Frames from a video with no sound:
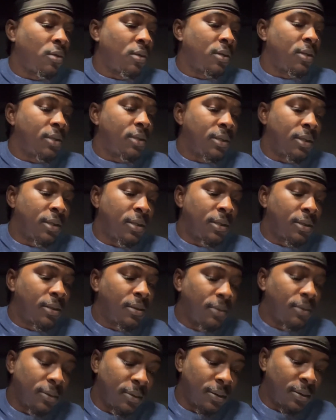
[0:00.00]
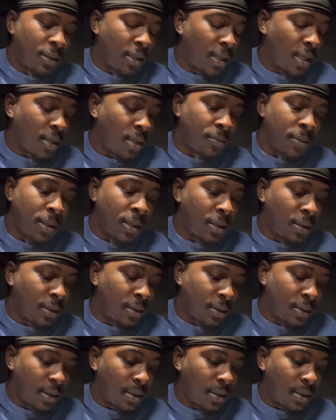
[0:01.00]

Cause nah, man,